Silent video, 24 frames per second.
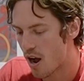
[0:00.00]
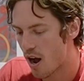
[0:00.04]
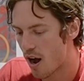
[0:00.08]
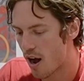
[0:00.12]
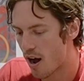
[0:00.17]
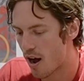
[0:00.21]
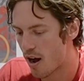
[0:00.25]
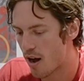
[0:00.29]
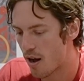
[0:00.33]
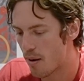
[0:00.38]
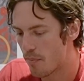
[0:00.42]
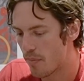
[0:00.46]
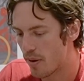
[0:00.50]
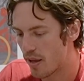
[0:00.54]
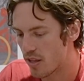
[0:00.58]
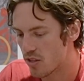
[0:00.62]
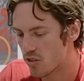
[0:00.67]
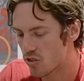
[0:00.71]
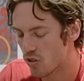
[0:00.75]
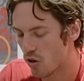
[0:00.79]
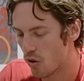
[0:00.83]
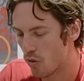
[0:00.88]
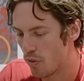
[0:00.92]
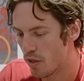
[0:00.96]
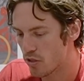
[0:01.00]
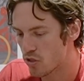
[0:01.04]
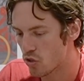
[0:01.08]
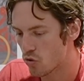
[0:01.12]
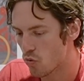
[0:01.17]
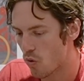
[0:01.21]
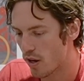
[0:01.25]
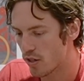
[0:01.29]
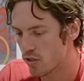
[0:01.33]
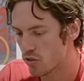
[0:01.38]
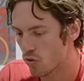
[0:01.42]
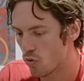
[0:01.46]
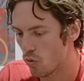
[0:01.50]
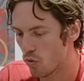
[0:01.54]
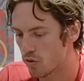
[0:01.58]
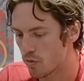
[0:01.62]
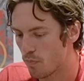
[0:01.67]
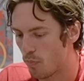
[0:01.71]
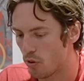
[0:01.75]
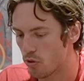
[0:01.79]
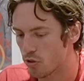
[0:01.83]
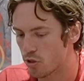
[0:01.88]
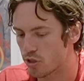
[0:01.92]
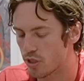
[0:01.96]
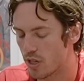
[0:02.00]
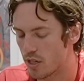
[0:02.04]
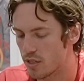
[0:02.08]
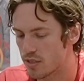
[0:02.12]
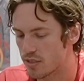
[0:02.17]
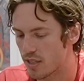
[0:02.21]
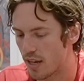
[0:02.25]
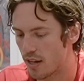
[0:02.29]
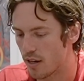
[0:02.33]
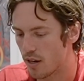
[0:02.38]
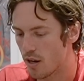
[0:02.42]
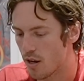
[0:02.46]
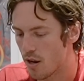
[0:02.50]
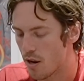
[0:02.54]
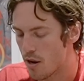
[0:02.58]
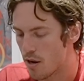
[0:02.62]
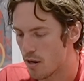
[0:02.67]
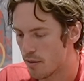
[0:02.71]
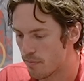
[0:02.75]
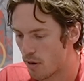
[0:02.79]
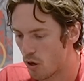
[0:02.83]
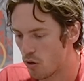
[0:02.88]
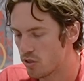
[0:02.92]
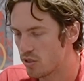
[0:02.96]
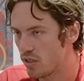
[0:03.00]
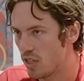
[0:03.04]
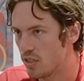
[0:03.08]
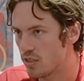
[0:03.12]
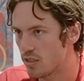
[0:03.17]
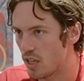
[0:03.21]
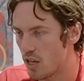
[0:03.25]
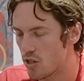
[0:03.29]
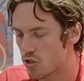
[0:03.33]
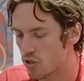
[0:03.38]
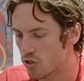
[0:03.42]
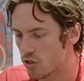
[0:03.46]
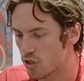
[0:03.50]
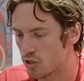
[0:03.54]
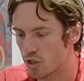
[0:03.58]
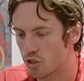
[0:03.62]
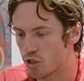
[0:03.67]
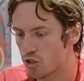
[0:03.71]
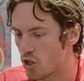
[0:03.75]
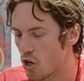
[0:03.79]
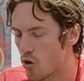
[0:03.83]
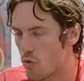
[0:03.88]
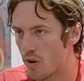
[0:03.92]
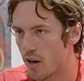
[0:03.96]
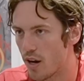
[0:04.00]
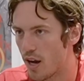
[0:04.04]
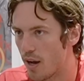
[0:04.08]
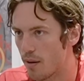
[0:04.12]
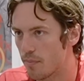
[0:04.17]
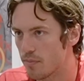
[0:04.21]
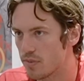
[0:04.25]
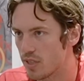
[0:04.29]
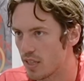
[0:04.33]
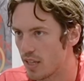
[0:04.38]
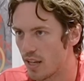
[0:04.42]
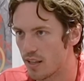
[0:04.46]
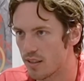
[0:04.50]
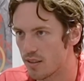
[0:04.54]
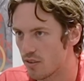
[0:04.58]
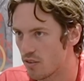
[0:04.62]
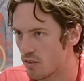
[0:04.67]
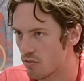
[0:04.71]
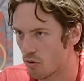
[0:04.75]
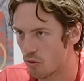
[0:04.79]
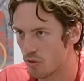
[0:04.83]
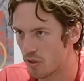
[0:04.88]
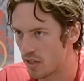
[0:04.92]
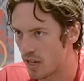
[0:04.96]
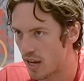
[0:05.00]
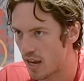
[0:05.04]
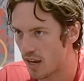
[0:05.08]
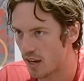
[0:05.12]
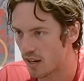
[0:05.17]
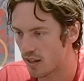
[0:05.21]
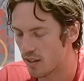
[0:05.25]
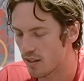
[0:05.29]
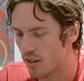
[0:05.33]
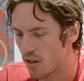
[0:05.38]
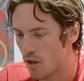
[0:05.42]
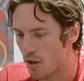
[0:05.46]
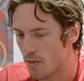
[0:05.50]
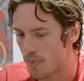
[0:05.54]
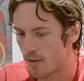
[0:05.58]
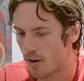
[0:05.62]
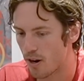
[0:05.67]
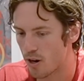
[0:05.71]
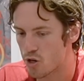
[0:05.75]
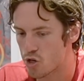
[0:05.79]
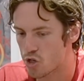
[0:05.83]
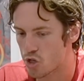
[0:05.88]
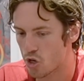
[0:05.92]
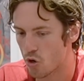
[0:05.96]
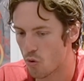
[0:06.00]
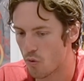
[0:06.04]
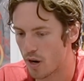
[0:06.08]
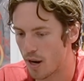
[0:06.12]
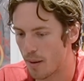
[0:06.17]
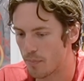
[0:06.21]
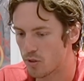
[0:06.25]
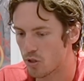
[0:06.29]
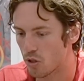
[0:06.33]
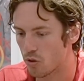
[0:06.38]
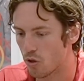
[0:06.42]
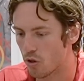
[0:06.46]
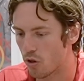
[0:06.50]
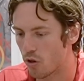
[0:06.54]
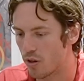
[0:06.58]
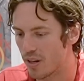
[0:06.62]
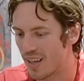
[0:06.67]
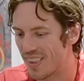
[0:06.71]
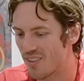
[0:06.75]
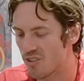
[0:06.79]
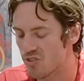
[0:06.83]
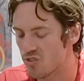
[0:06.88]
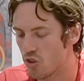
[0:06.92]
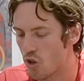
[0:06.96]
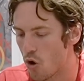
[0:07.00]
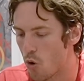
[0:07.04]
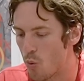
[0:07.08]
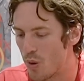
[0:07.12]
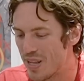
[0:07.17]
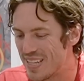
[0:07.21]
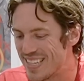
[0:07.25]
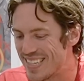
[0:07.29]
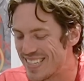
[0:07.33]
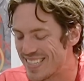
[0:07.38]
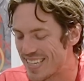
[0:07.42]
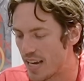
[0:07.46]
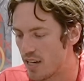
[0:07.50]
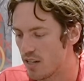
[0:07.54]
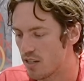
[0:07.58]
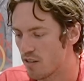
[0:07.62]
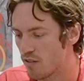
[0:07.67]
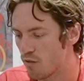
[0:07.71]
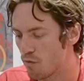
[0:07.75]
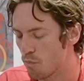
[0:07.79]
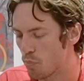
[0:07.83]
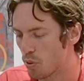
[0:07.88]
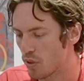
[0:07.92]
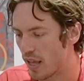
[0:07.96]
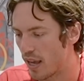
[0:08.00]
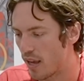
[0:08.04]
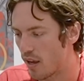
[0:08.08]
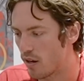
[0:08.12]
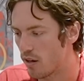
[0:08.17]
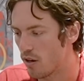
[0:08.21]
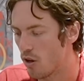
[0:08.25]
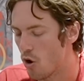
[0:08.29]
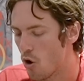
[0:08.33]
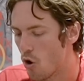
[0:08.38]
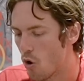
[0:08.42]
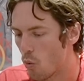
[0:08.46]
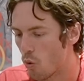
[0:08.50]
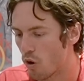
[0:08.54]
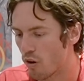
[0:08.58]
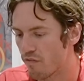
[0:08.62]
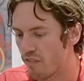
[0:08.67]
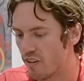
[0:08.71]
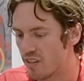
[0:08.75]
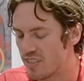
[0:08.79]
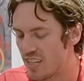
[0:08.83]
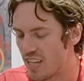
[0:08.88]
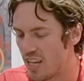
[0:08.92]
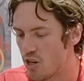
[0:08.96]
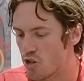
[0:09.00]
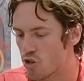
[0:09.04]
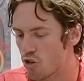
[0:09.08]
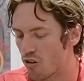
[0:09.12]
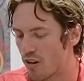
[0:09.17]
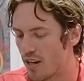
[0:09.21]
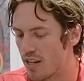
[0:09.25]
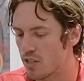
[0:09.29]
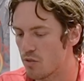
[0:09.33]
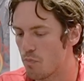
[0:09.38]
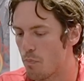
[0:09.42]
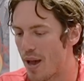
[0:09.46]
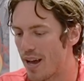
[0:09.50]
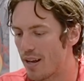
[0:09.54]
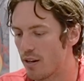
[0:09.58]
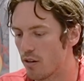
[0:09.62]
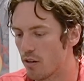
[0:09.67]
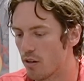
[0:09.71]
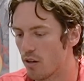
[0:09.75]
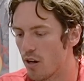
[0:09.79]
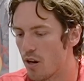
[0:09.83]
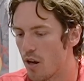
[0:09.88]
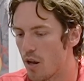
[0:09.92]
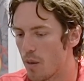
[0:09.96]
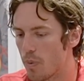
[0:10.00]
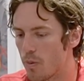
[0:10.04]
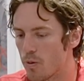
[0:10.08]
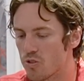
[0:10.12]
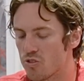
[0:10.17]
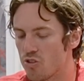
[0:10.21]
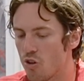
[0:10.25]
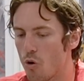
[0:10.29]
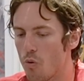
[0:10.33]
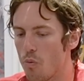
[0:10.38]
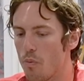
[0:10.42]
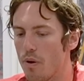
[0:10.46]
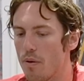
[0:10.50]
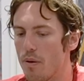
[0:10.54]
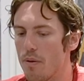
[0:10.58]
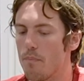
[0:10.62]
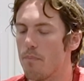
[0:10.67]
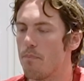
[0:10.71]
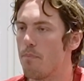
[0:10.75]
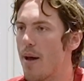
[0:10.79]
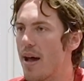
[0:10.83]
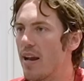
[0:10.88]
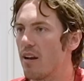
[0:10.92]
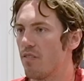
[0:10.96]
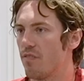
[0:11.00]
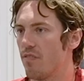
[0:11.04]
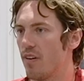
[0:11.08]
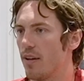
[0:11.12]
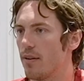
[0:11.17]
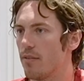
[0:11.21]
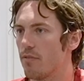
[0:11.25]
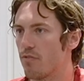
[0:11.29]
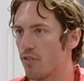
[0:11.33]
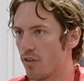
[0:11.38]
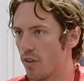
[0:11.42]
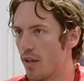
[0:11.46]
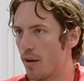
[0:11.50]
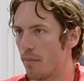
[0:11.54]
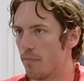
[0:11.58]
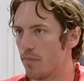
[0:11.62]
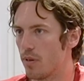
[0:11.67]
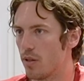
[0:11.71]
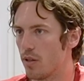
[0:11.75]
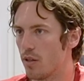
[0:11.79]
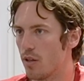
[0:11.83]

Um, and so this is why school is bullshit. Is that most these teachers are just showing up to get through the day. They're not showing up to learn, and there's no incentive plan. where if a teacher is better, there's no benefit for them.